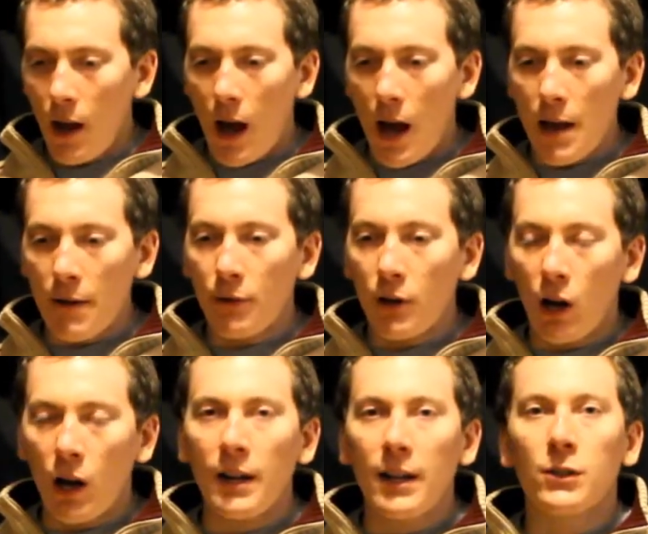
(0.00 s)
I've
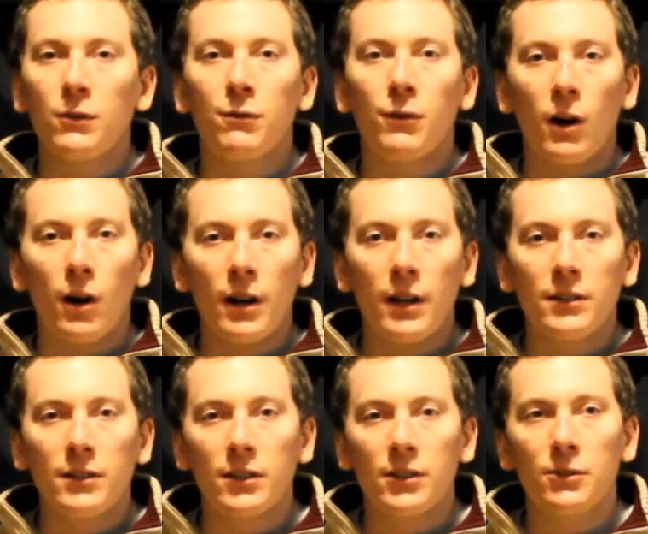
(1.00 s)
gone as far
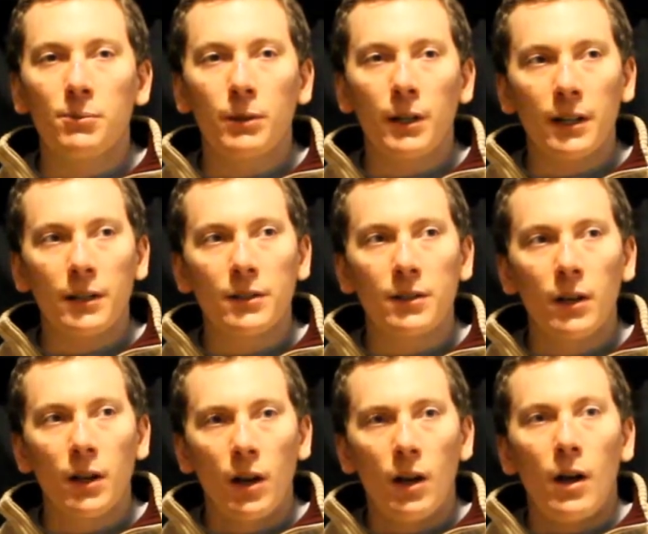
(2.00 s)
as to split
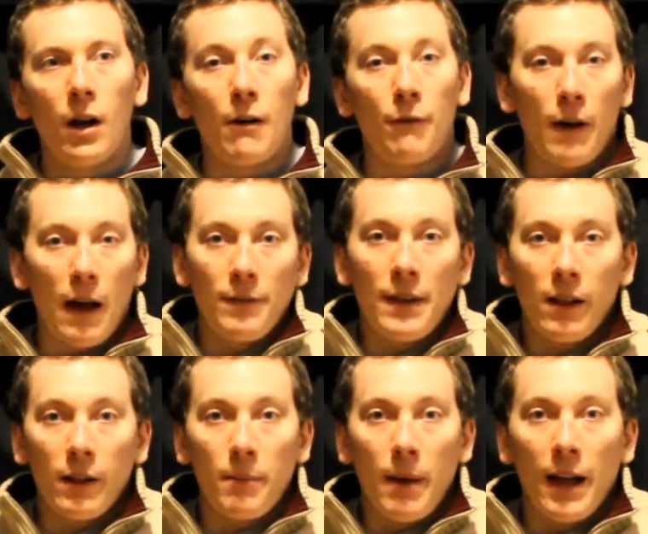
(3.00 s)
a
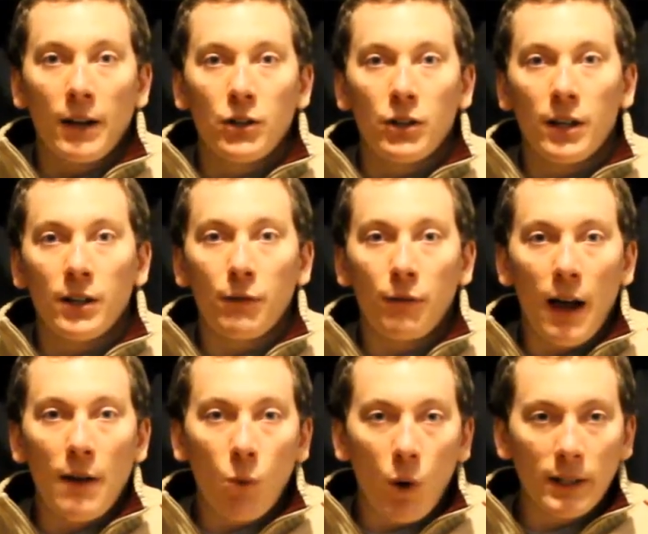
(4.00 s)
5-gallon batch into
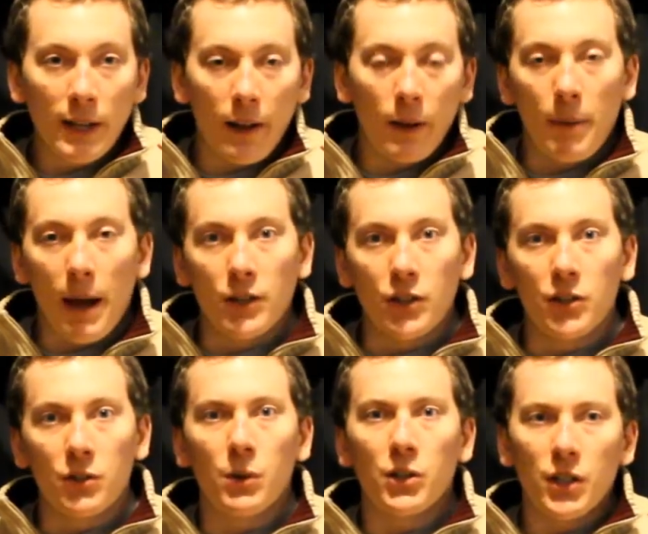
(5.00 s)
5 1-gallon
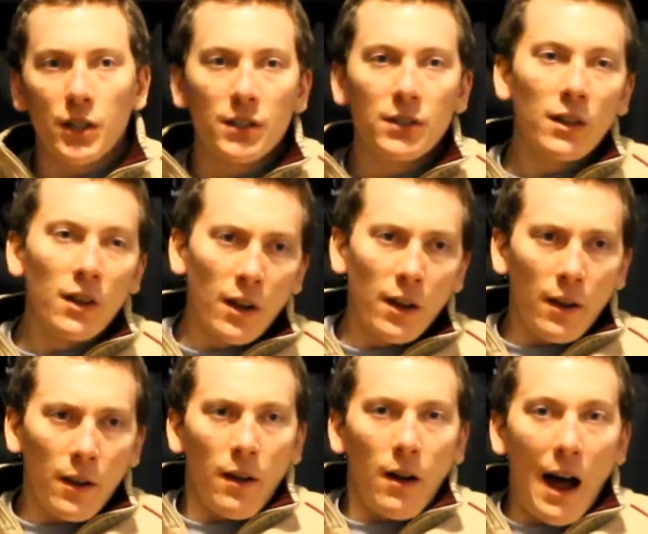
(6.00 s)
batches, which is,
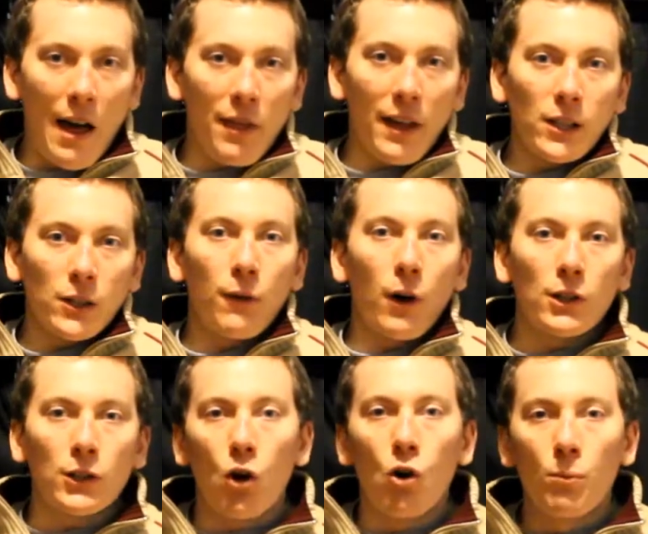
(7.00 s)
I as far
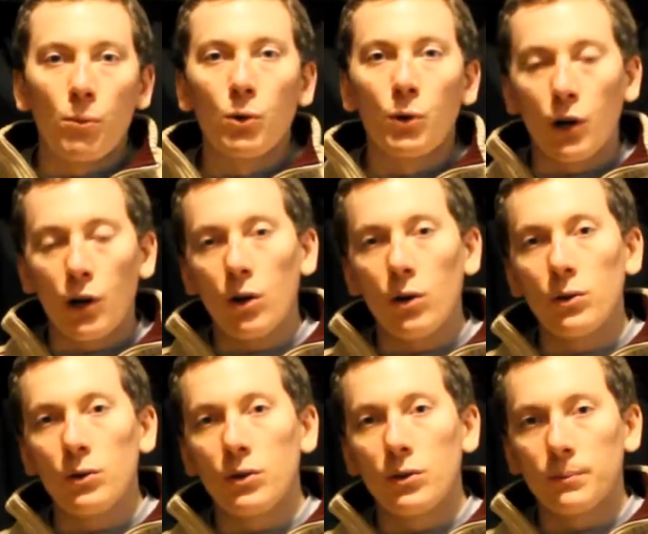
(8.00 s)
as a home brewer
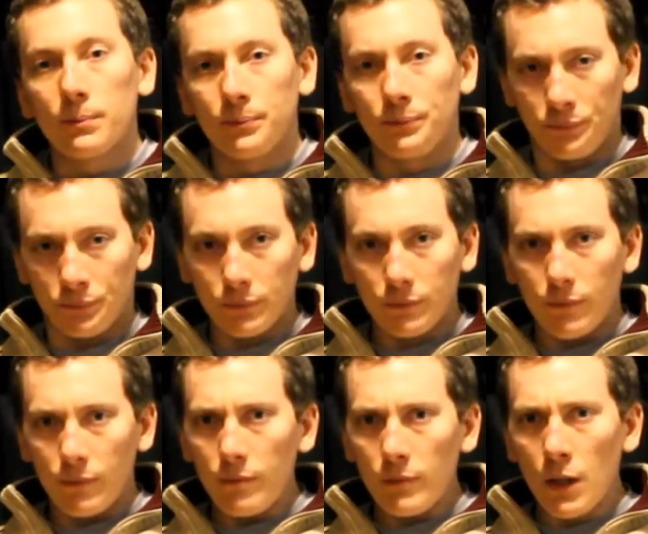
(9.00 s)
goes,
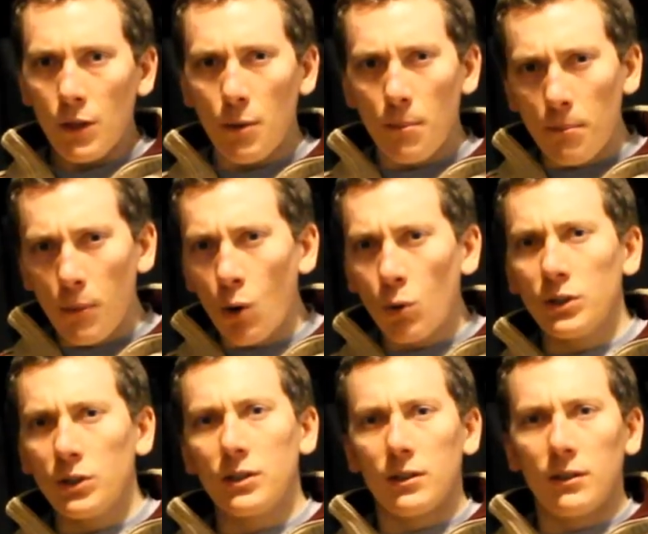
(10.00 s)

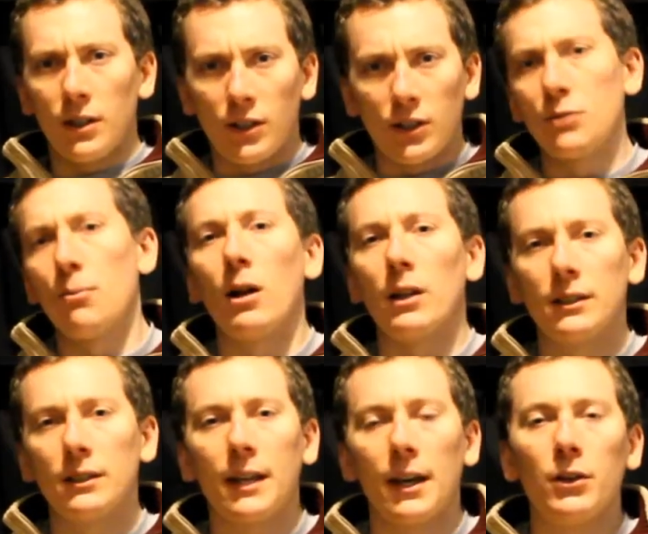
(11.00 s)
the
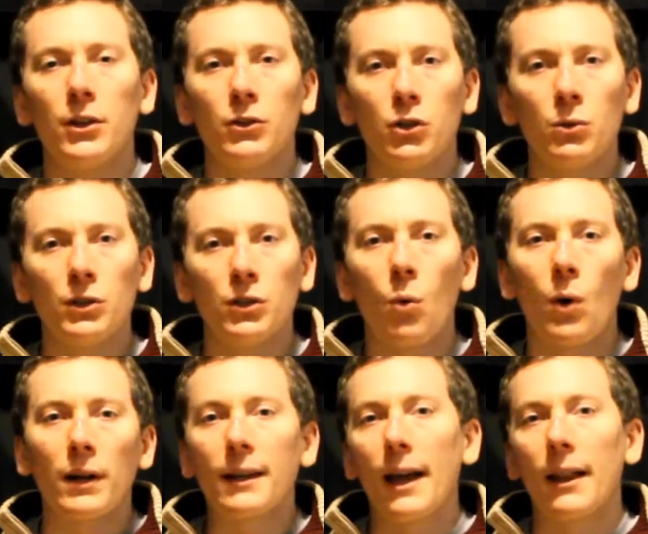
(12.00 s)
smallest scale you'll do is a
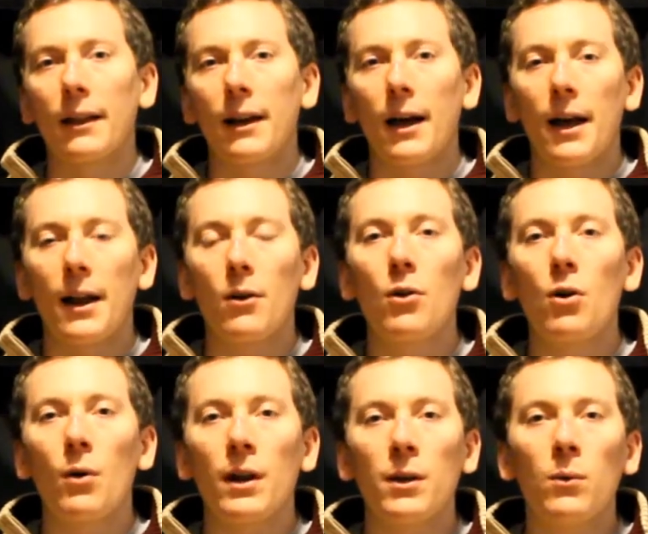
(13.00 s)
1-gallon. I don't
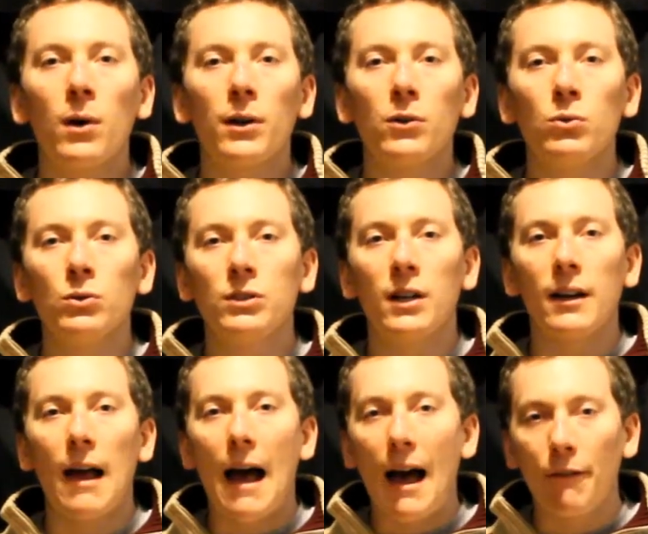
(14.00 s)
know anyone who's done
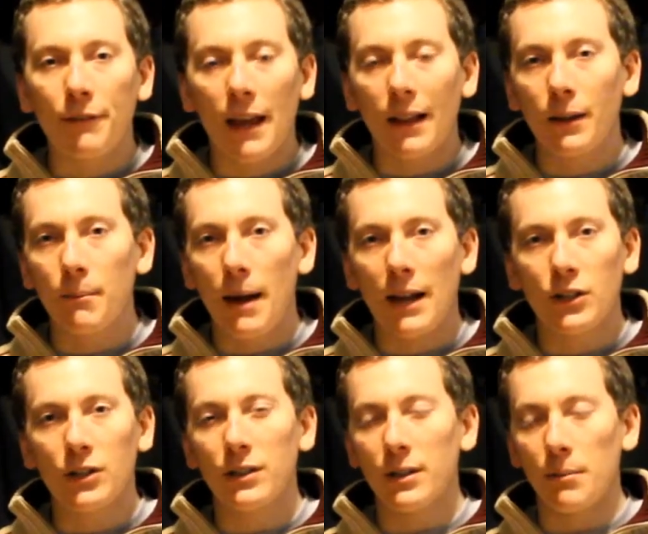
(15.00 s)
half-gallon
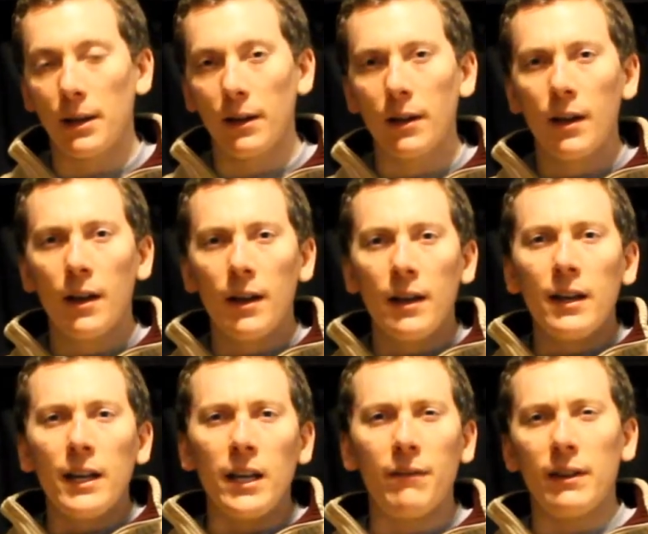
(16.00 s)
batches. I mean,
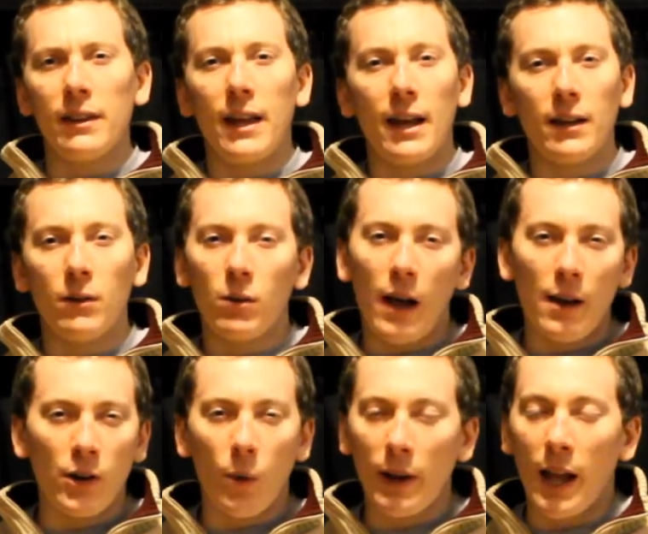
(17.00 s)
even then,
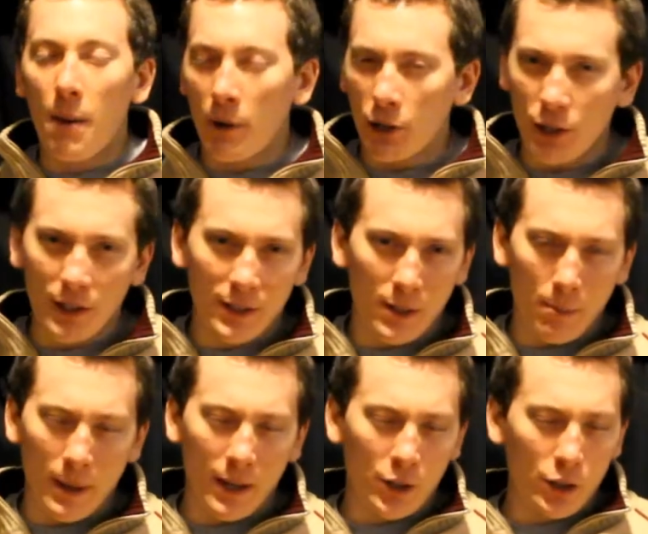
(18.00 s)
knowing how much yeast to
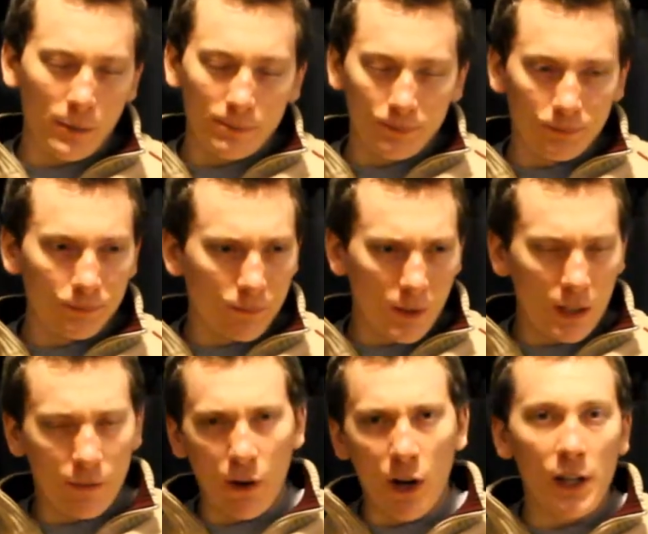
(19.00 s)
pitch,
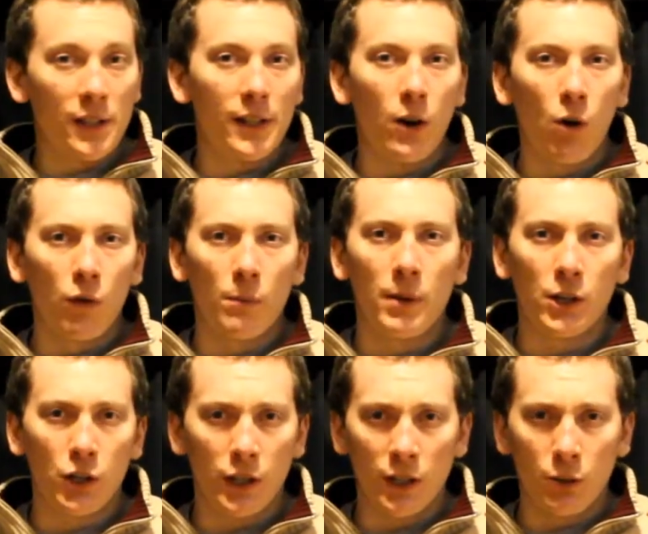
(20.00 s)
very easy to
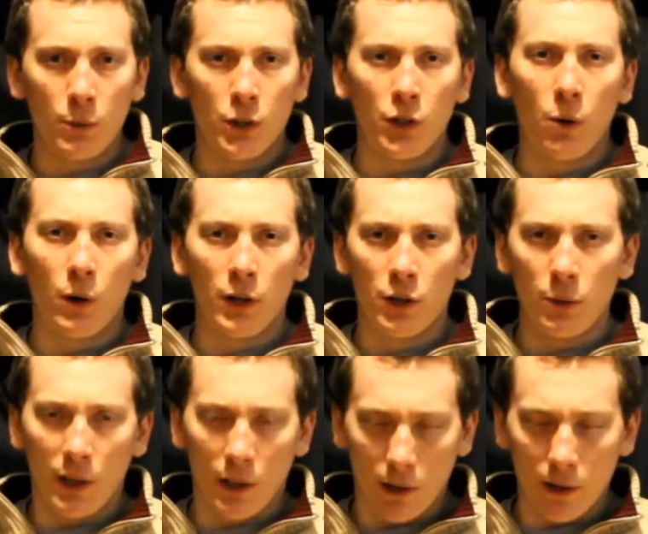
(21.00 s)
overpitch yeast, which you don't want to do
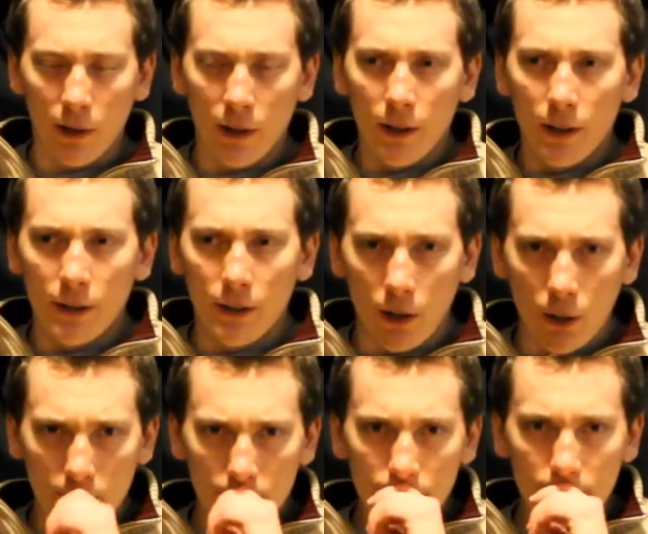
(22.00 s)
either.
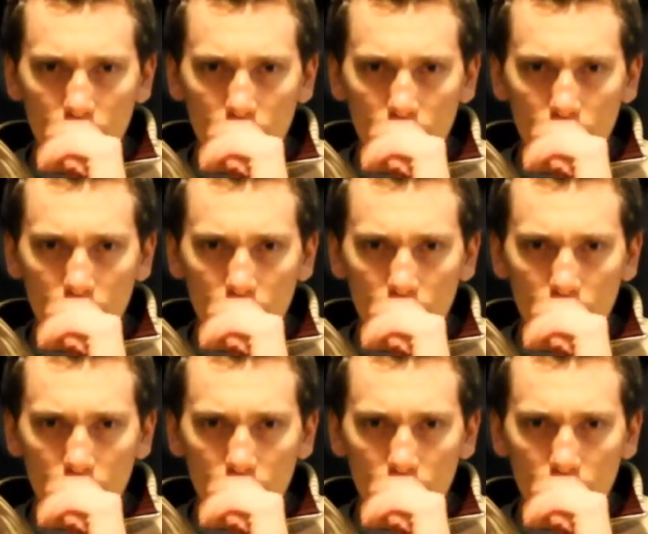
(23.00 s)
So